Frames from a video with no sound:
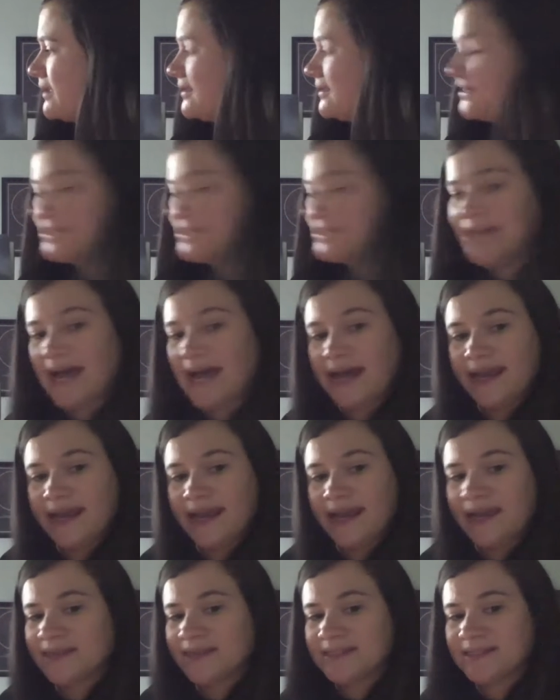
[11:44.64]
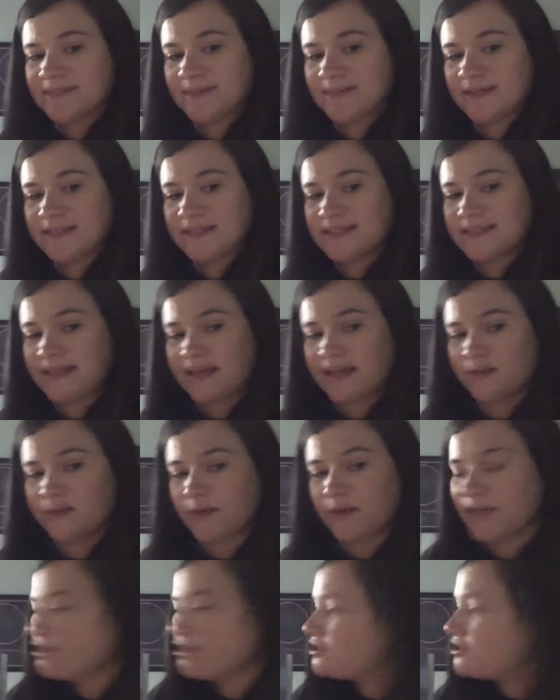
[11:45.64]
Dad hands me a
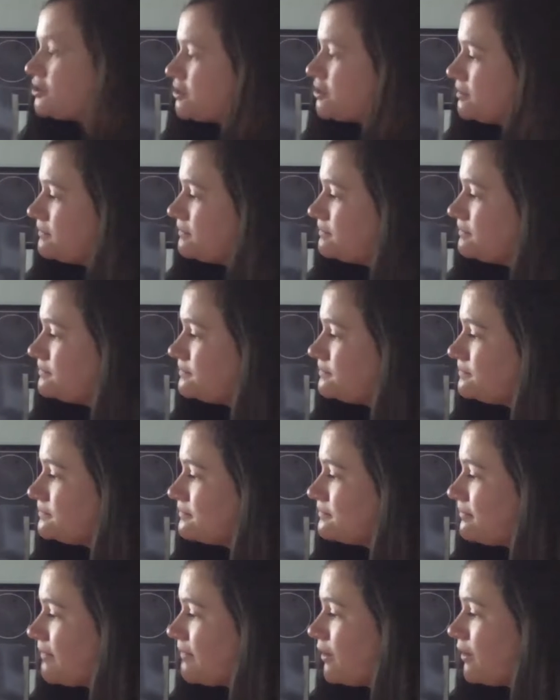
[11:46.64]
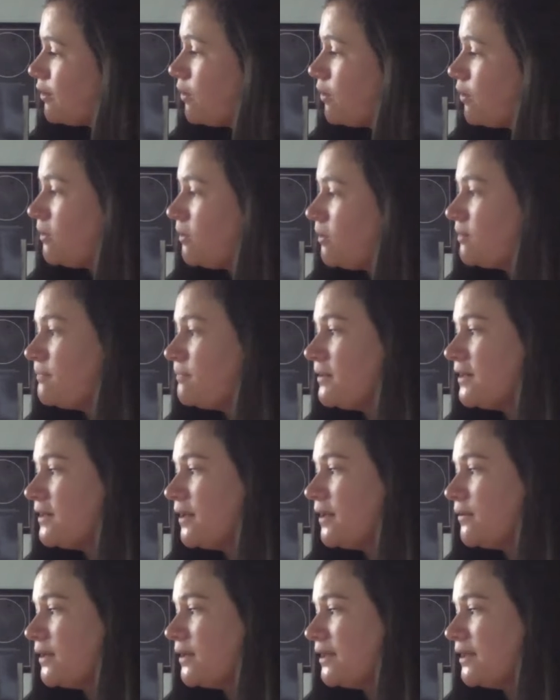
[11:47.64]
sandwich, cold
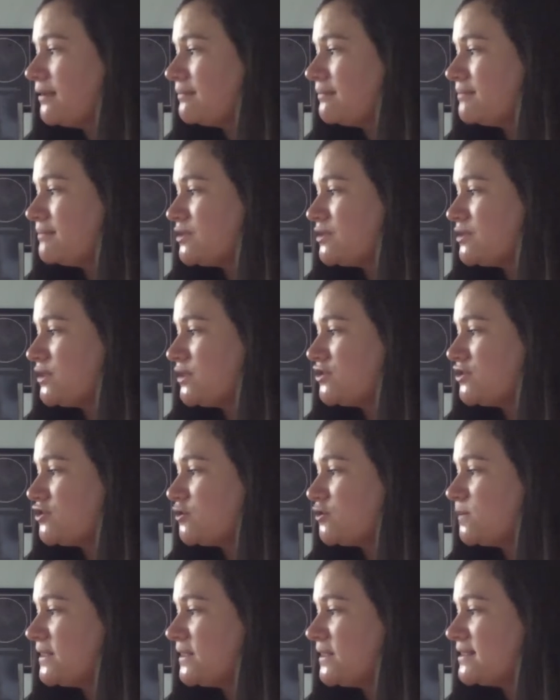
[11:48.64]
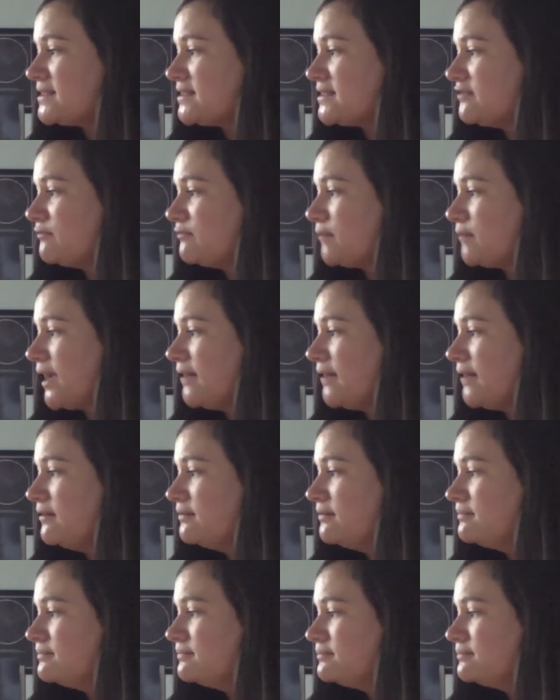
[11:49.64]
bologna between two pieces of bread.
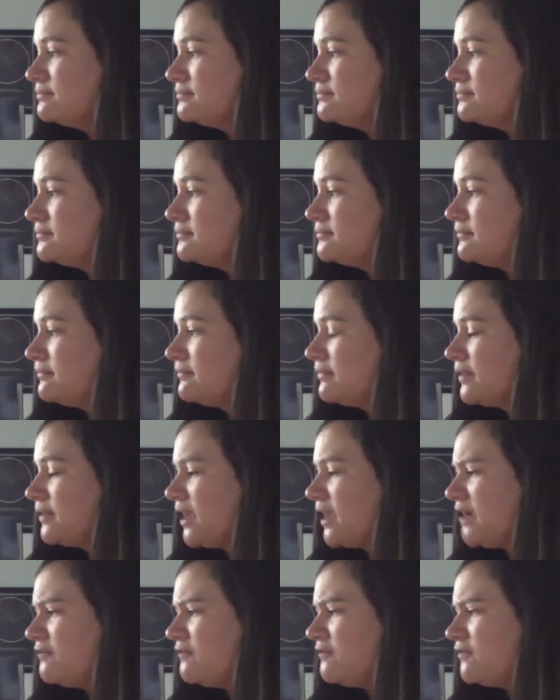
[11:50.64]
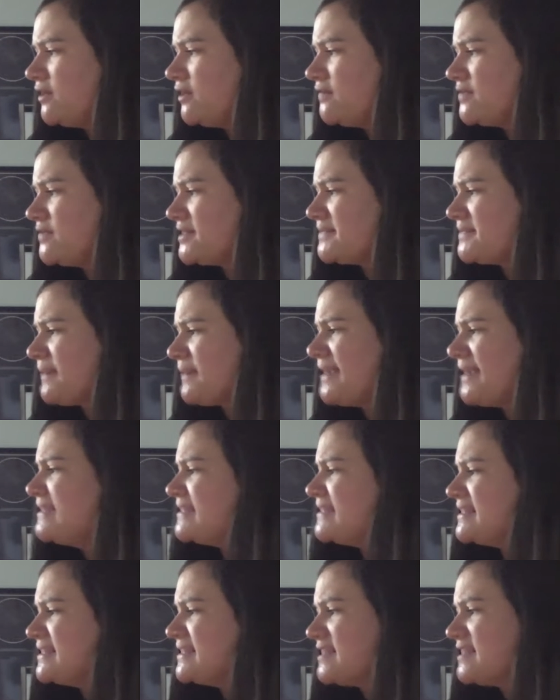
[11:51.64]
Careful of the
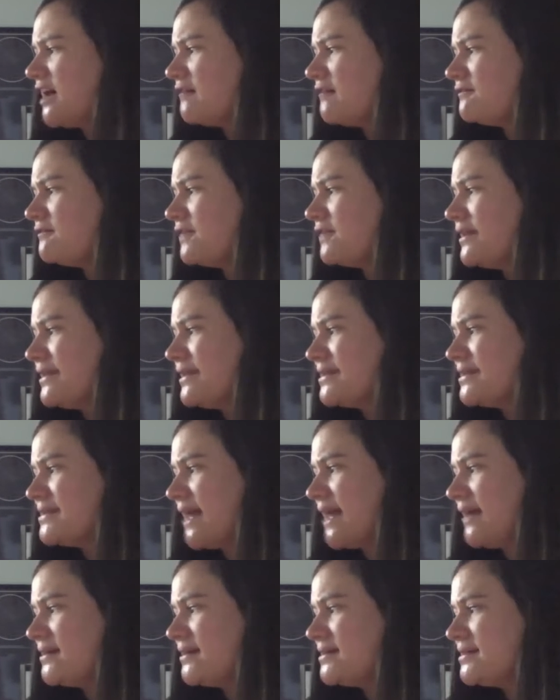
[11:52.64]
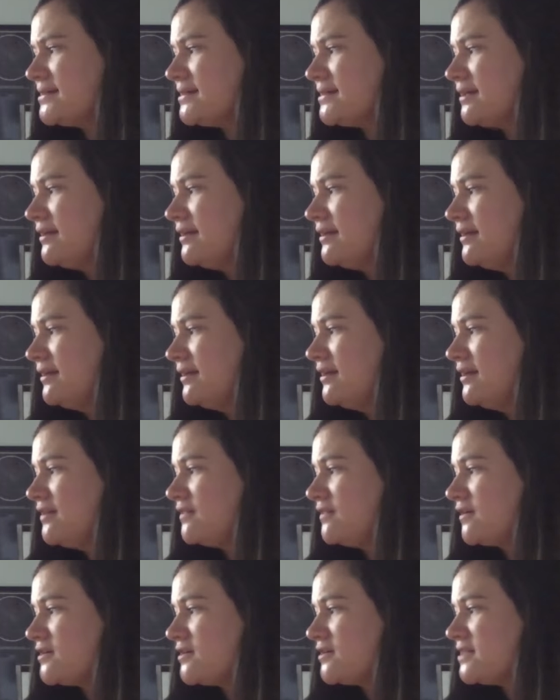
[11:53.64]
spicy stuff, he says.
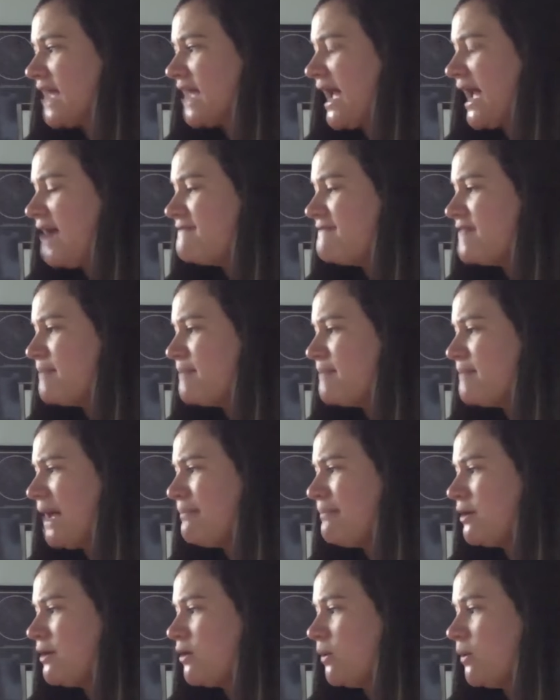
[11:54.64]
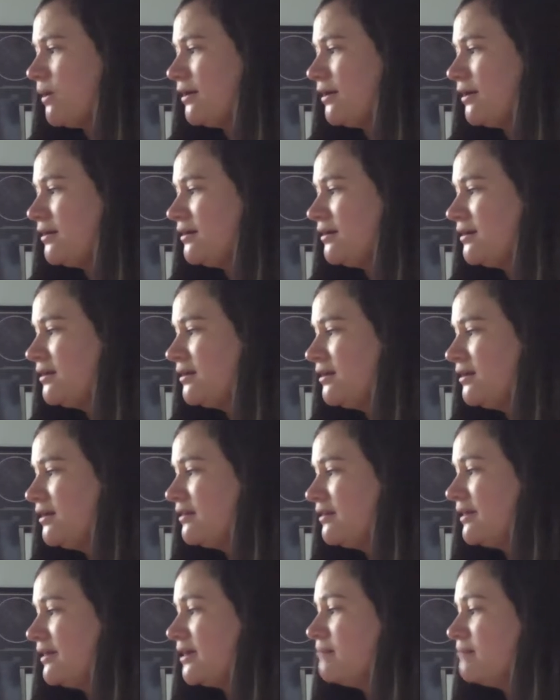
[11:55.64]
There's half a peppercorn,
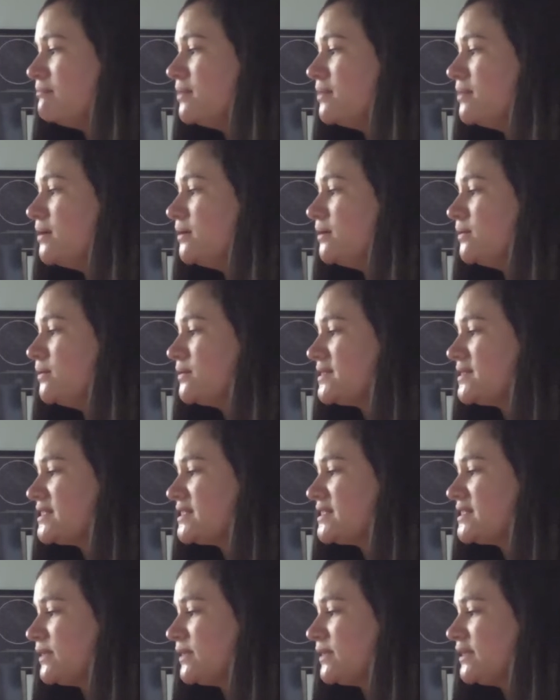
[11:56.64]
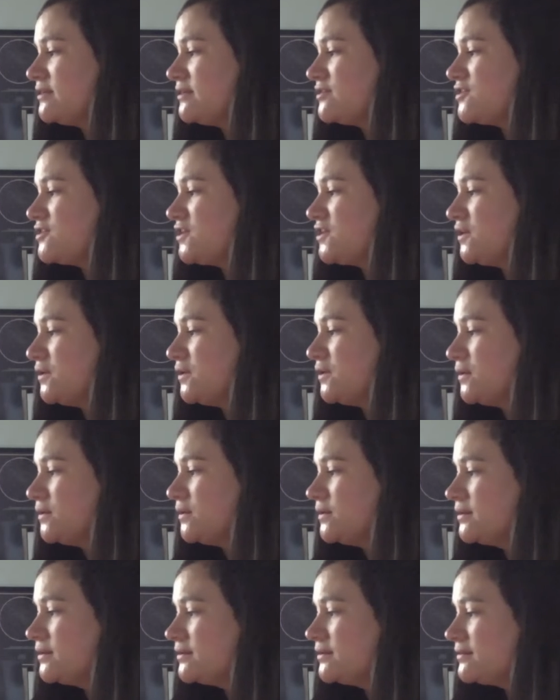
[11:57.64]
like a moon split in
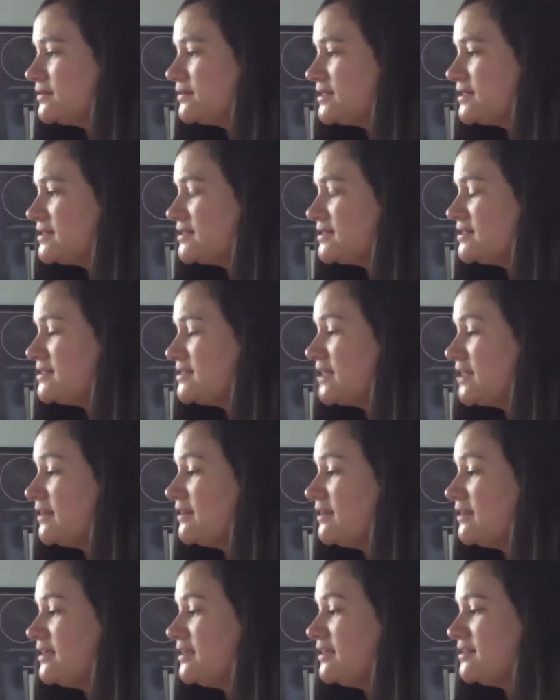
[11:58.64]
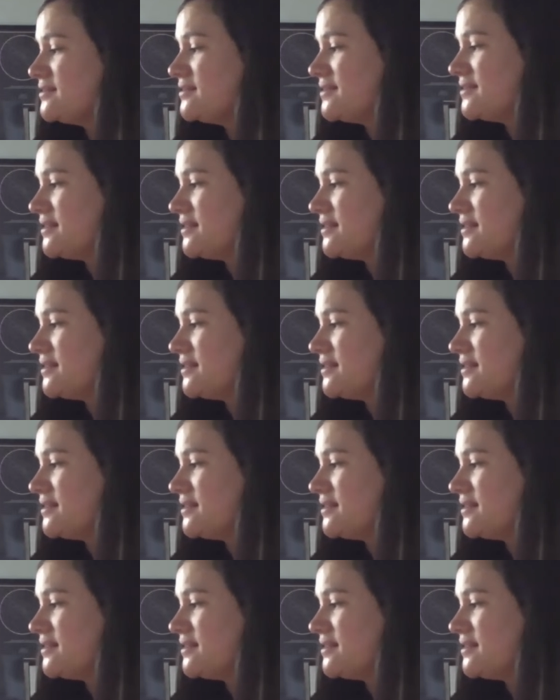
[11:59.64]
two, studded into the